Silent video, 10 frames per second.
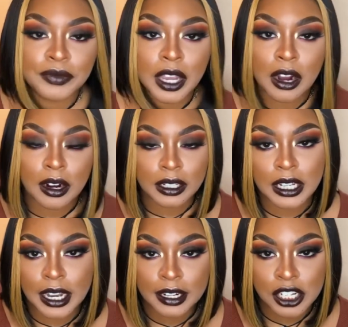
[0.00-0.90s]
Hardly
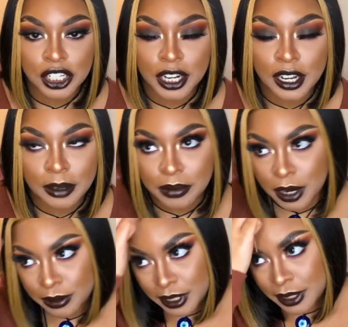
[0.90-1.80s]
got any shedding.
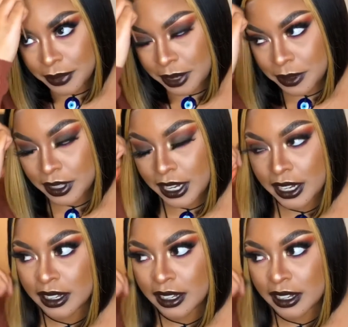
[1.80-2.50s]
Probably maybe like,